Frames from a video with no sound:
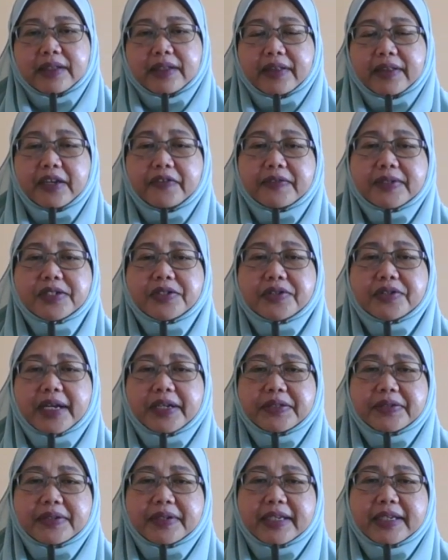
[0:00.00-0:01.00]
They even
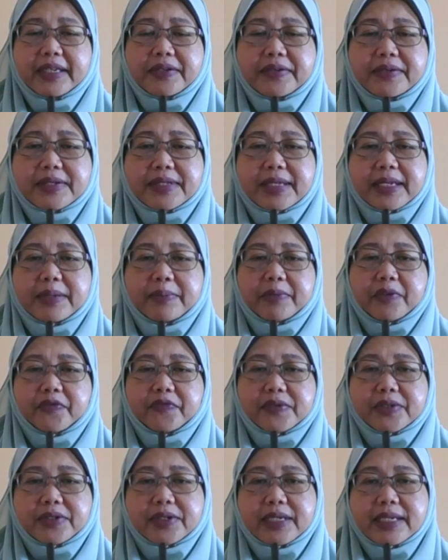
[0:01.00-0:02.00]
tried to accuse him
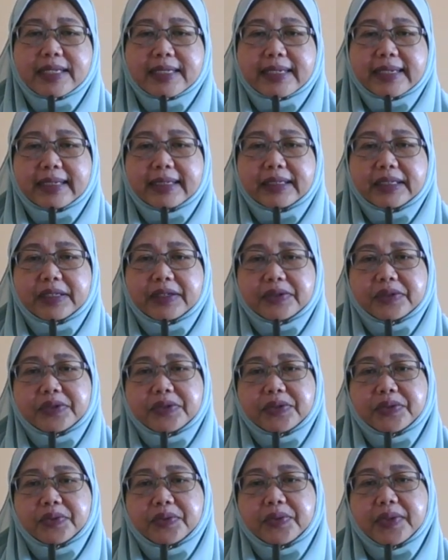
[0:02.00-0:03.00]
of treason due
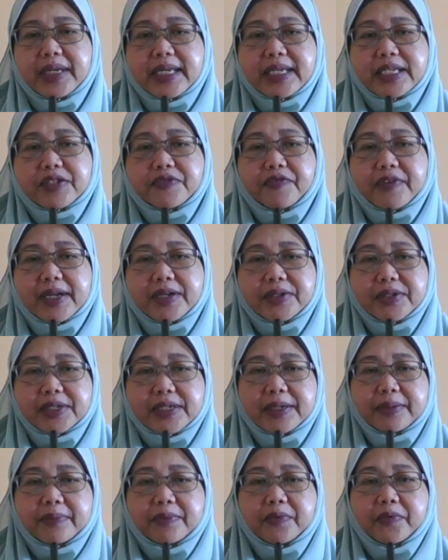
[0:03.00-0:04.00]
to his
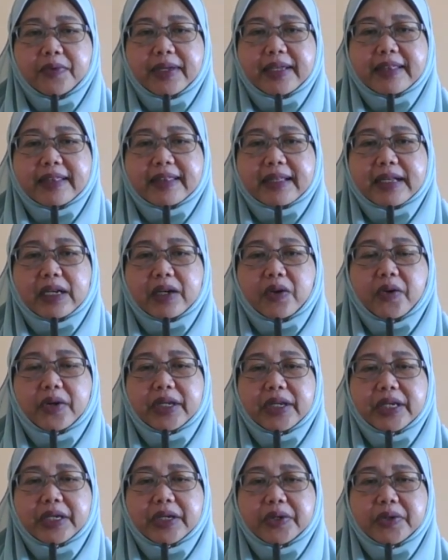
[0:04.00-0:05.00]
friendship with a
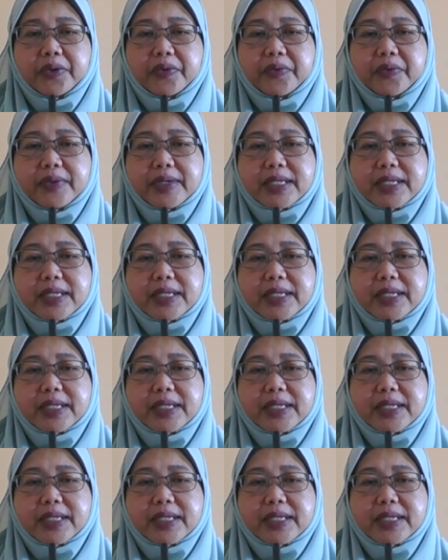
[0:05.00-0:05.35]
lawyer who was